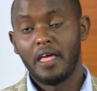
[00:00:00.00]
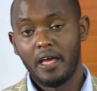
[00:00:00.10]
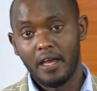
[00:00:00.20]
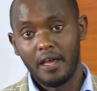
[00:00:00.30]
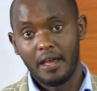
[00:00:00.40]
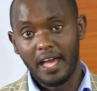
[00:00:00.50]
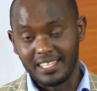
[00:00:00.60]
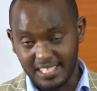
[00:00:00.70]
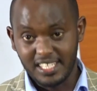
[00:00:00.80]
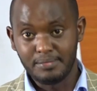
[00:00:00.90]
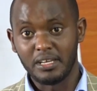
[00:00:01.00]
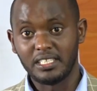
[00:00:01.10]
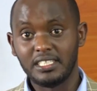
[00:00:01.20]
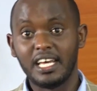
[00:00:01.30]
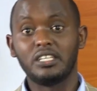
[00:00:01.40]

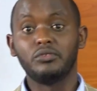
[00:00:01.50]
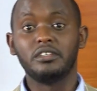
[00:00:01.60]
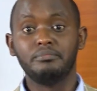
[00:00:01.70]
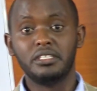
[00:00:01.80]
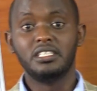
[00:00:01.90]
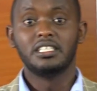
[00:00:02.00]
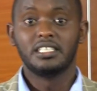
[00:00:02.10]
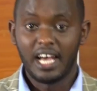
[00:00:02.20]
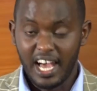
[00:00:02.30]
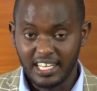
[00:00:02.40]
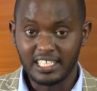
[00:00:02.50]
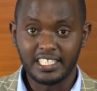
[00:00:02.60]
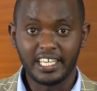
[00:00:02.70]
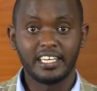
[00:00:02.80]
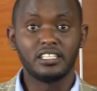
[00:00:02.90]
assessment that will be
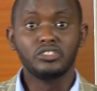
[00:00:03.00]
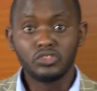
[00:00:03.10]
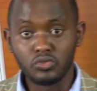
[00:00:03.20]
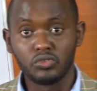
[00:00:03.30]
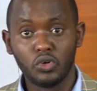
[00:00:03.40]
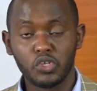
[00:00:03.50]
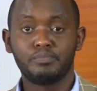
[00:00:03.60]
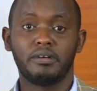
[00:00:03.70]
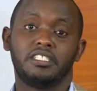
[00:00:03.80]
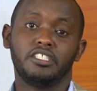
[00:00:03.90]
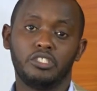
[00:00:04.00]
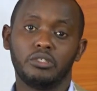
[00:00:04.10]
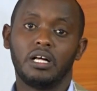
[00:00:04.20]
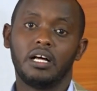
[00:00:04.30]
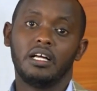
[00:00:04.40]
undertaken to those
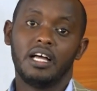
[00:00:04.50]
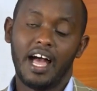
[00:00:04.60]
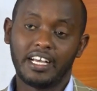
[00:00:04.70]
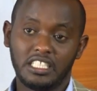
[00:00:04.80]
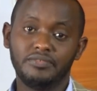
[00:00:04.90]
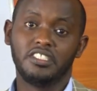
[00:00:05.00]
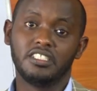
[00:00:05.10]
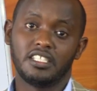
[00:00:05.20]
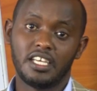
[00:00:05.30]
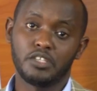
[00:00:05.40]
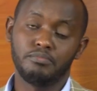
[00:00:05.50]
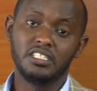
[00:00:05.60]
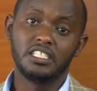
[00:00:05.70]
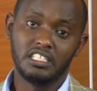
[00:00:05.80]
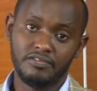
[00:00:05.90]
particular activities that has
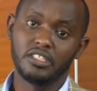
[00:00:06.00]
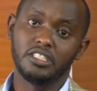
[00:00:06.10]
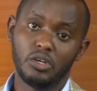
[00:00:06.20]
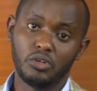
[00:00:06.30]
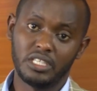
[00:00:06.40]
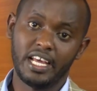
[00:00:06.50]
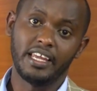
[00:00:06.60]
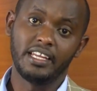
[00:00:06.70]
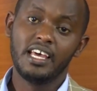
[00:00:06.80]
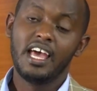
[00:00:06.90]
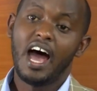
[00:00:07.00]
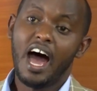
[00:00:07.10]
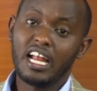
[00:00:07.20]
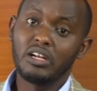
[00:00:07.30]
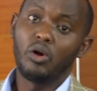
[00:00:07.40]
been delivered online.
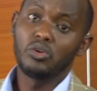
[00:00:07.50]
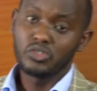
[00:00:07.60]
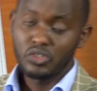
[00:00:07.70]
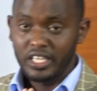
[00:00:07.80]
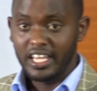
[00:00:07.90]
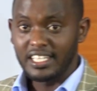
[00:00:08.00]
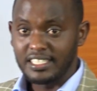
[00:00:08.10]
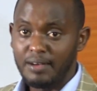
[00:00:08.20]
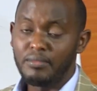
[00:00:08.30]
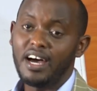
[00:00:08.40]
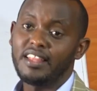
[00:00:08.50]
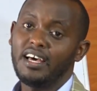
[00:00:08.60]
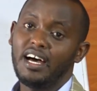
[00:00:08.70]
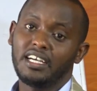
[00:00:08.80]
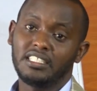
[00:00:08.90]
And also there are some other
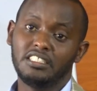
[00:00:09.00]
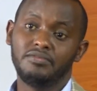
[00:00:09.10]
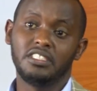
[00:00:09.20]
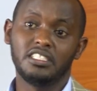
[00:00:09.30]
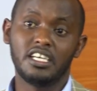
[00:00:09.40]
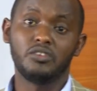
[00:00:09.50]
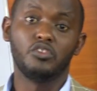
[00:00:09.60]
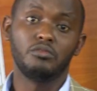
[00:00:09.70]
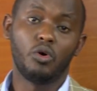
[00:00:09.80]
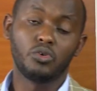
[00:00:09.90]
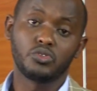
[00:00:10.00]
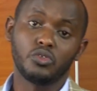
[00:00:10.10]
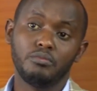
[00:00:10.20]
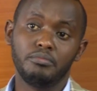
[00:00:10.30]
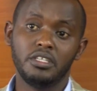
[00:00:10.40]
activities that will
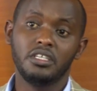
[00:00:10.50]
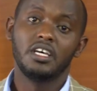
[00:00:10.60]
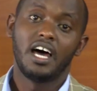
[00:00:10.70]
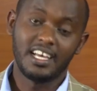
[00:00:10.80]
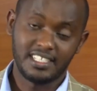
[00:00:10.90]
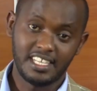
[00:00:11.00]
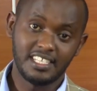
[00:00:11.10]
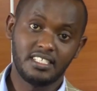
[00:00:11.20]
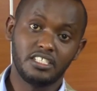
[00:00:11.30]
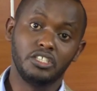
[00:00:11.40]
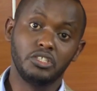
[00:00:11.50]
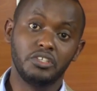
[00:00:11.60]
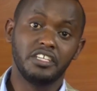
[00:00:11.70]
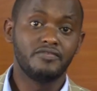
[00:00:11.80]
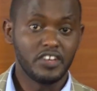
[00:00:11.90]
also be assessed
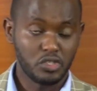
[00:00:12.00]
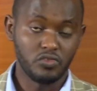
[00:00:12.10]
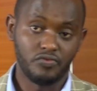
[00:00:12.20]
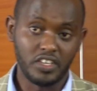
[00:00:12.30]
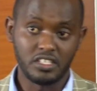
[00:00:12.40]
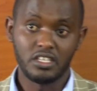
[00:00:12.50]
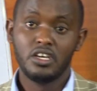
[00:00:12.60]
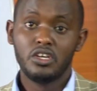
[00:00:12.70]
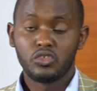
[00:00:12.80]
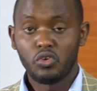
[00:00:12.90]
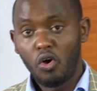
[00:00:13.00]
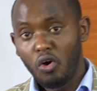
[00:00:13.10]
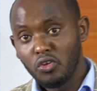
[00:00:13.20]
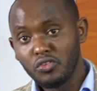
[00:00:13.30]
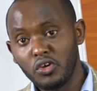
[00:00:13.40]
during face-to-face. So
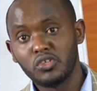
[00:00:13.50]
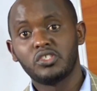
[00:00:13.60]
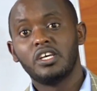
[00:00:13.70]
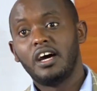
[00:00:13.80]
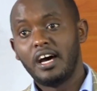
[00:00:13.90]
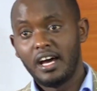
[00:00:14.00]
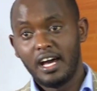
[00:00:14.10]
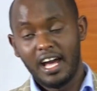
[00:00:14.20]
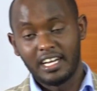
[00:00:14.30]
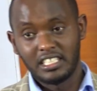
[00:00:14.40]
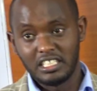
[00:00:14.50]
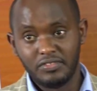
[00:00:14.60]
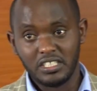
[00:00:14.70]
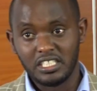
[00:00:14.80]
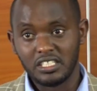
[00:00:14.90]
all those
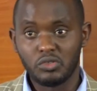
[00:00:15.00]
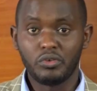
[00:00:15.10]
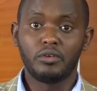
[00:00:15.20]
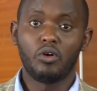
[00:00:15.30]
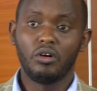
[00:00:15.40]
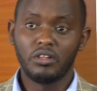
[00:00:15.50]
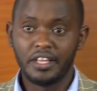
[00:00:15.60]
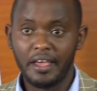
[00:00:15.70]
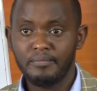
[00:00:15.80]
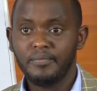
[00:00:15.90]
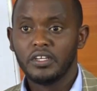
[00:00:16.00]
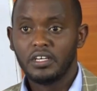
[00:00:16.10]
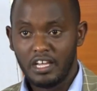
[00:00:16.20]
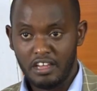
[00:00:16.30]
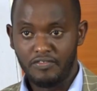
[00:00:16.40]
activities, we call them
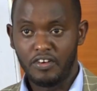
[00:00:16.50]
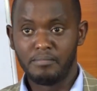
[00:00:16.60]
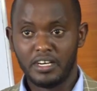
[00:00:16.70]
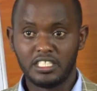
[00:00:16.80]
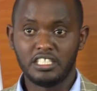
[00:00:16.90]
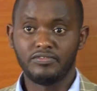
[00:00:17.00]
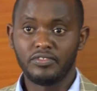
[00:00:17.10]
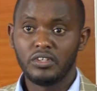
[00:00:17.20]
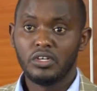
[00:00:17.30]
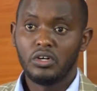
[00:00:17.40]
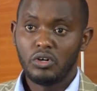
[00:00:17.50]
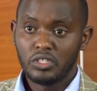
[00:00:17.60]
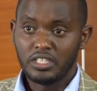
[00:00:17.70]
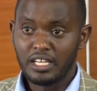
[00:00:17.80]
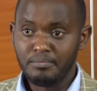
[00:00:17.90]
formative.
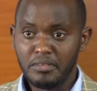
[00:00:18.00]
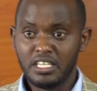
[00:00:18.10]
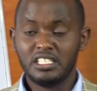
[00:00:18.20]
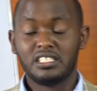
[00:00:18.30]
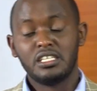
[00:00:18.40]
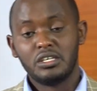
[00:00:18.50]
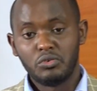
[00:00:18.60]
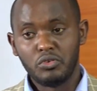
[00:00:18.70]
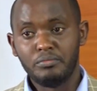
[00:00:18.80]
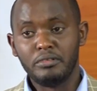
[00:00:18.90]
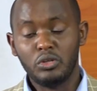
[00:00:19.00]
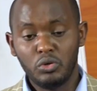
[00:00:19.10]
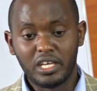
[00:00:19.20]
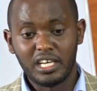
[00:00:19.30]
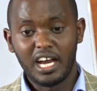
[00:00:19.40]
That means we'll be
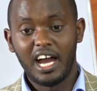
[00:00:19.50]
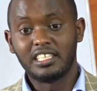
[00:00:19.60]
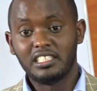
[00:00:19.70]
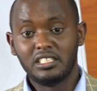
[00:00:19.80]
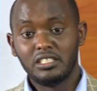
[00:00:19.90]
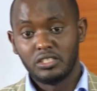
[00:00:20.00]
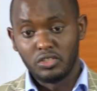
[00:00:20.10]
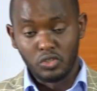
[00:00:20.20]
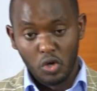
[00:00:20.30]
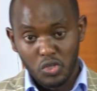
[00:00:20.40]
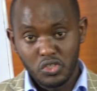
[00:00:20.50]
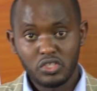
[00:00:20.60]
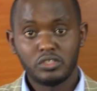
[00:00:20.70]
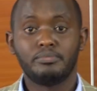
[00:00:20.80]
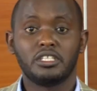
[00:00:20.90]
looking at
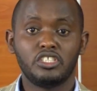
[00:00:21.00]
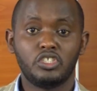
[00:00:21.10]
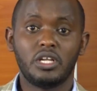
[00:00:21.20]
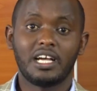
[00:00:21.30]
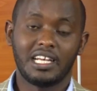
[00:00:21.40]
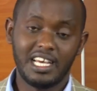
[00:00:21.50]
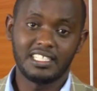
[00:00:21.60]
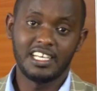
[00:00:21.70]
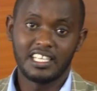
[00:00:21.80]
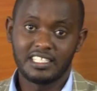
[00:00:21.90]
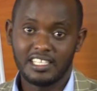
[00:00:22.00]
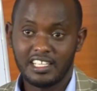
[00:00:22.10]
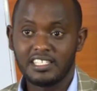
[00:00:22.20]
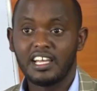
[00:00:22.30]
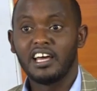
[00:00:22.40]
those particular class
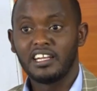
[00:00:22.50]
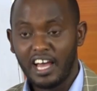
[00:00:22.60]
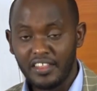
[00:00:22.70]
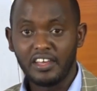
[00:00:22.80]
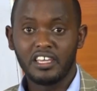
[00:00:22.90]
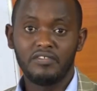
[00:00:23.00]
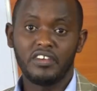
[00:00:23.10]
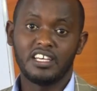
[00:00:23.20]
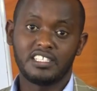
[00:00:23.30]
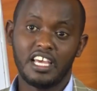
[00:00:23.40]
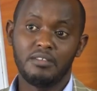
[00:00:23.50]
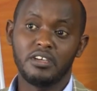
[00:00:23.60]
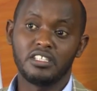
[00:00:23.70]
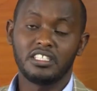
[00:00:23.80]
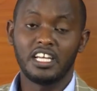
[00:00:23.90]
exercises and other given
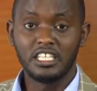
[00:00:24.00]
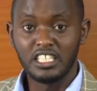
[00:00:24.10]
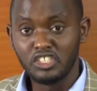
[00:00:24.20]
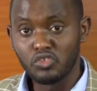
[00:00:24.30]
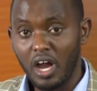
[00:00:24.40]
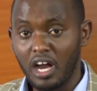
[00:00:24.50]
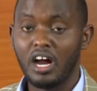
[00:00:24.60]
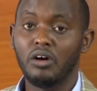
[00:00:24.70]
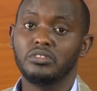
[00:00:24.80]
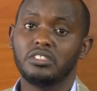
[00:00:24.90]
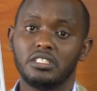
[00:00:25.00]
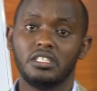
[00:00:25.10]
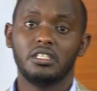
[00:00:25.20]
assignments that need to account